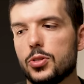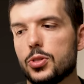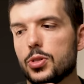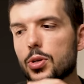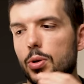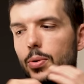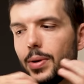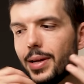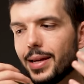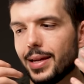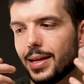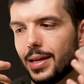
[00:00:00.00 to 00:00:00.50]

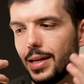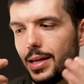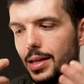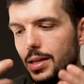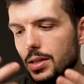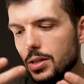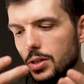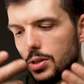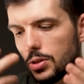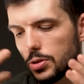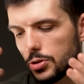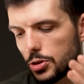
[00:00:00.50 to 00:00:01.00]
So
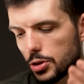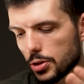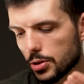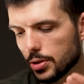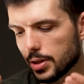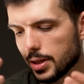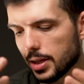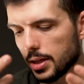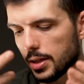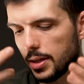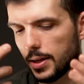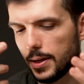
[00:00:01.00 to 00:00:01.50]
in your
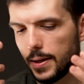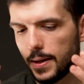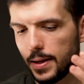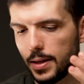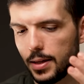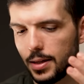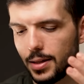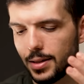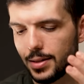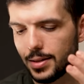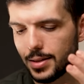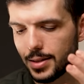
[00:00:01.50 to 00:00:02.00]
journey,
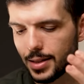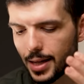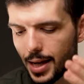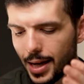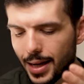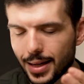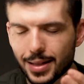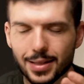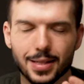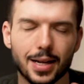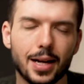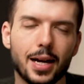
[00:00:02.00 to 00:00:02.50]

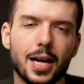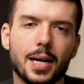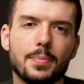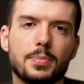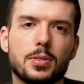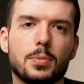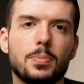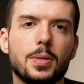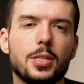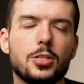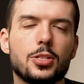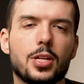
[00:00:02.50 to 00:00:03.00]
take time
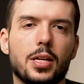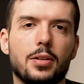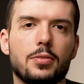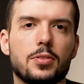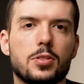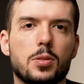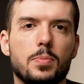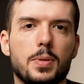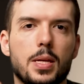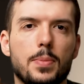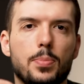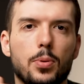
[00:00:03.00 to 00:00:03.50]
to be
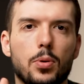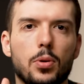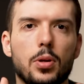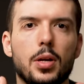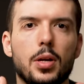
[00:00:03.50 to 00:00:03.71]
generous to people.